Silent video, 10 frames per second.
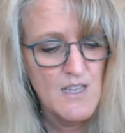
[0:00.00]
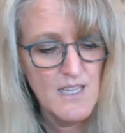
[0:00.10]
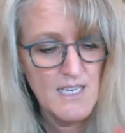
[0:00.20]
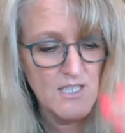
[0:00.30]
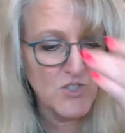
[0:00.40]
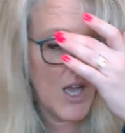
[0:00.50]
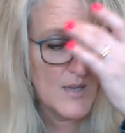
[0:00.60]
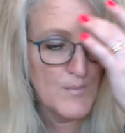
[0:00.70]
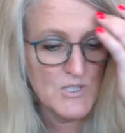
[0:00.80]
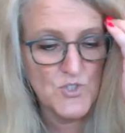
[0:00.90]
They didn't
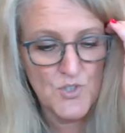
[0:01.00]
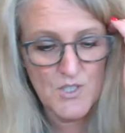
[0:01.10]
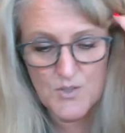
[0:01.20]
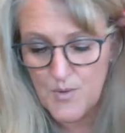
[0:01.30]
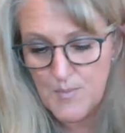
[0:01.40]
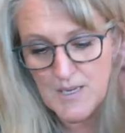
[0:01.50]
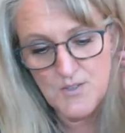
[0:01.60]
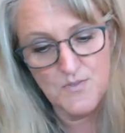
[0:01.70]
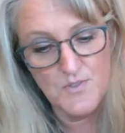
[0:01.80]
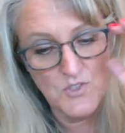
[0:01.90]
talk much during the
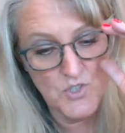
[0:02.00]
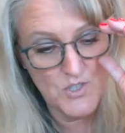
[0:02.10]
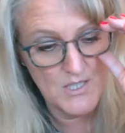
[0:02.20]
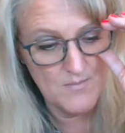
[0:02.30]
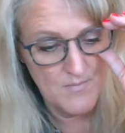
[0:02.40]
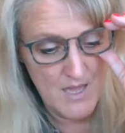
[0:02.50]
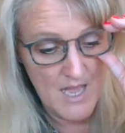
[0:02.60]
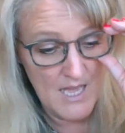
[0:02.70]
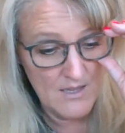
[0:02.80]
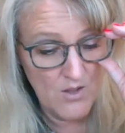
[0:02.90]
remainder of the journey.
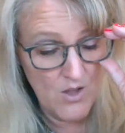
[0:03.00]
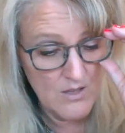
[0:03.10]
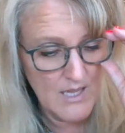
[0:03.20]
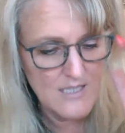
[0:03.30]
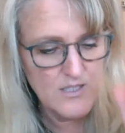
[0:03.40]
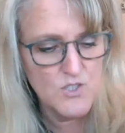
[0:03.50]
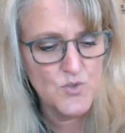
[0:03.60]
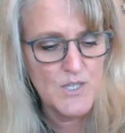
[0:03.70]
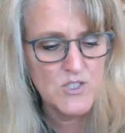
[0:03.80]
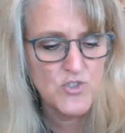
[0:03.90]
At long last, the
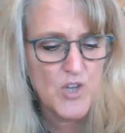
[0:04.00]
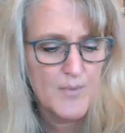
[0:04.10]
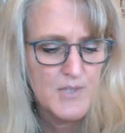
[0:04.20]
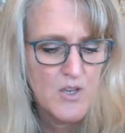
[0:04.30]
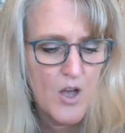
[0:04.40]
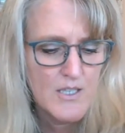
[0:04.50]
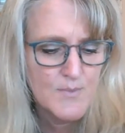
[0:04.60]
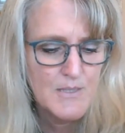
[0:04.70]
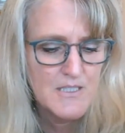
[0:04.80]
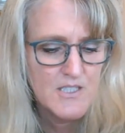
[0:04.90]
train stopped at
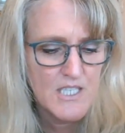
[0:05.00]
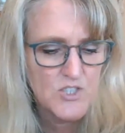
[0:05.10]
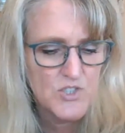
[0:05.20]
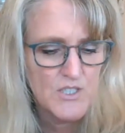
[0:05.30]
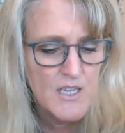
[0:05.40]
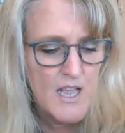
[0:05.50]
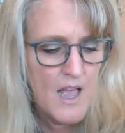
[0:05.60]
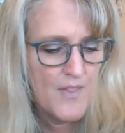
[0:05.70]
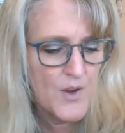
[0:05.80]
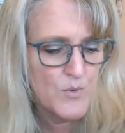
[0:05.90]
Hogsmeade Station,
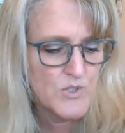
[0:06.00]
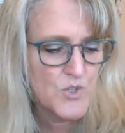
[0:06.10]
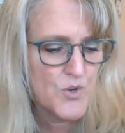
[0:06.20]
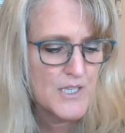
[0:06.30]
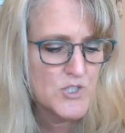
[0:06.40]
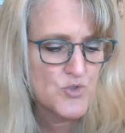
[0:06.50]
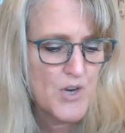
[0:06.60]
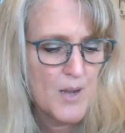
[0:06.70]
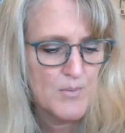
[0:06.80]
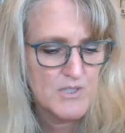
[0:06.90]
and there was a great
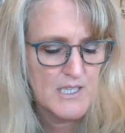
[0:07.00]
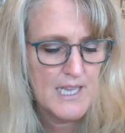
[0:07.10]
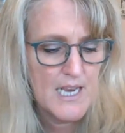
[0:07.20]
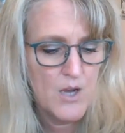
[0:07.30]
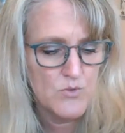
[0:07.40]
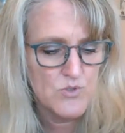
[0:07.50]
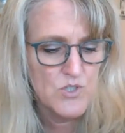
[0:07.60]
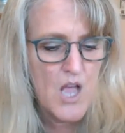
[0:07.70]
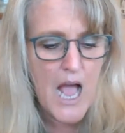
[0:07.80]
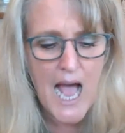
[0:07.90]
scramble to get out.
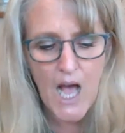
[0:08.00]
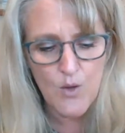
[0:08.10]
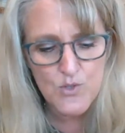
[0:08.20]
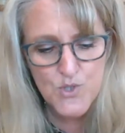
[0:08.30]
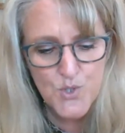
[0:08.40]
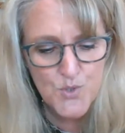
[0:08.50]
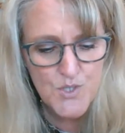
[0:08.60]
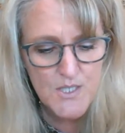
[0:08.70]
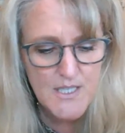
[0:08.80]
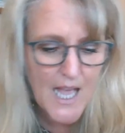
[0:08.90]
Owls
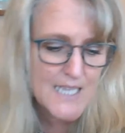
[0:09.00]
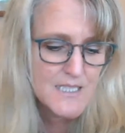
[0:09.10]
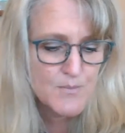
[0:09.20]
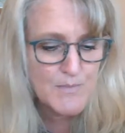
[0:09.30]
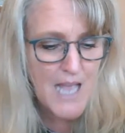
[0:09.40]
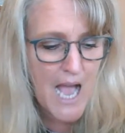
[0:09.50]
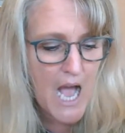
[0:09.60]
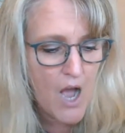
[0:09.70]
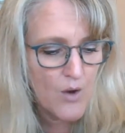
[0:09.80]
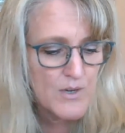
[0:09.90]
hooted, cats
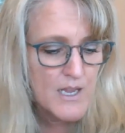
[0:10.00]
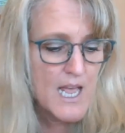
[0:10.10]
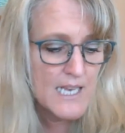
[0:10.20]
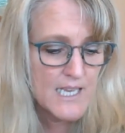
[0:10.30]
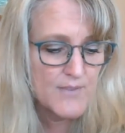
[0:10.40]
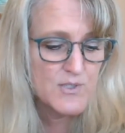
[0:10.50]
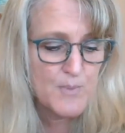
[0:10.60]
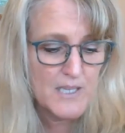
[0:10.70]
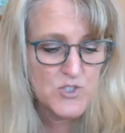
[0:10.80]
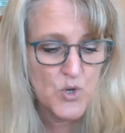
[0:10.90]
meowed, and Neville's
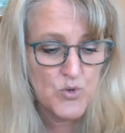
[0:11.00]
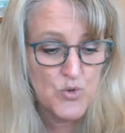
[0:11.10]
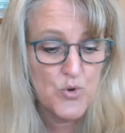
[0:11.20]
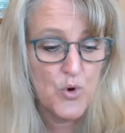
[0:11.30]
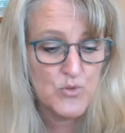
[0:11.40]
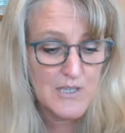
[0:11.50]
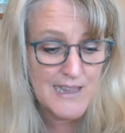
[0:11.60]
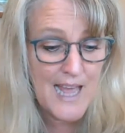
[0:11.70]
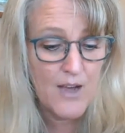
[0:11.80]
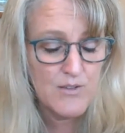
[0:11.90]
pet toad croaked
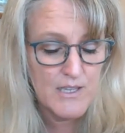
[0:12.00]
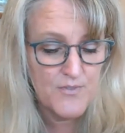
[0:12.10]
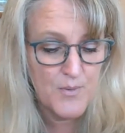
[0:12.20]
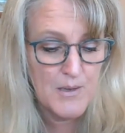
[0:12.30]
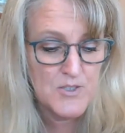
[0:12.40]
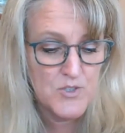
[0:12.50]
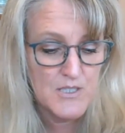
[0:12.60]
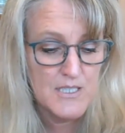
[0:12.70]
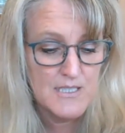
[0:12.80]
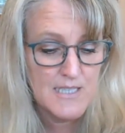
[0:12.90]
loudly from under
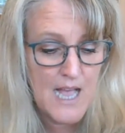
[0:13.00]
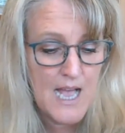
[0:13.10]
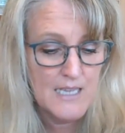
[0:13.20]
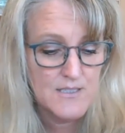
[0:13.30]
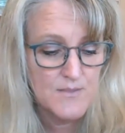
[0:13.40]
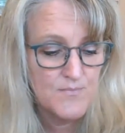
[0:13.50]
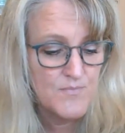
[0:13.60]
his hat.